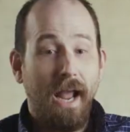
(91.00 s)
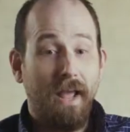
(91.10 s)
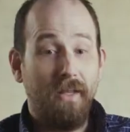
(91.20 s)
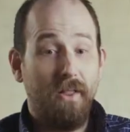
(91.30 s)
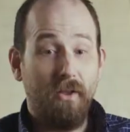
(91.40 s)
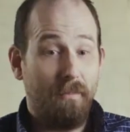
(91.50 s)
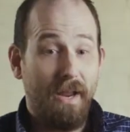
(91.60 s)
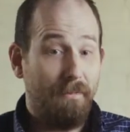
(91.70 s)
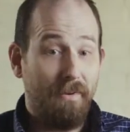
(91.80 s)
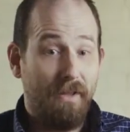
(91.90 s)
And then they're
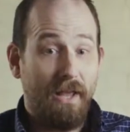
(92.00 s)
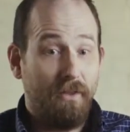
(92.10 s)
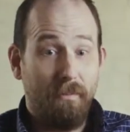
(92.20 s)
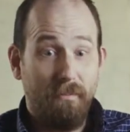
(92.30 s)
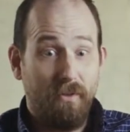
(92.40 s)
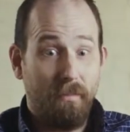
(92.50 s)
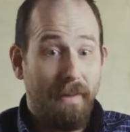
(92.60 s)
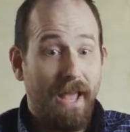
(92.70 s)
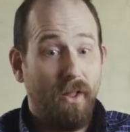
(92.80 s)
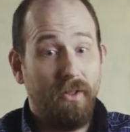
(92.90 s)

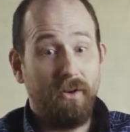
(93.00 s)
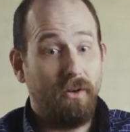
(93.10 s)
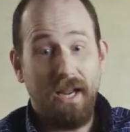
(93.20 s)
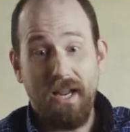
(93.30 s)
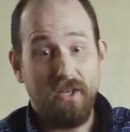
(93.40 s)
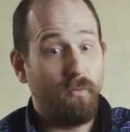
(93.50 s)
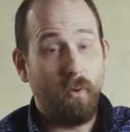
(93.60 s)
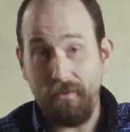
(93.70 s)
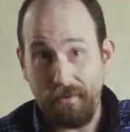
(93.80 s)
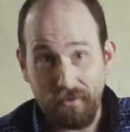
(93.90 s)
male and they're age 45 to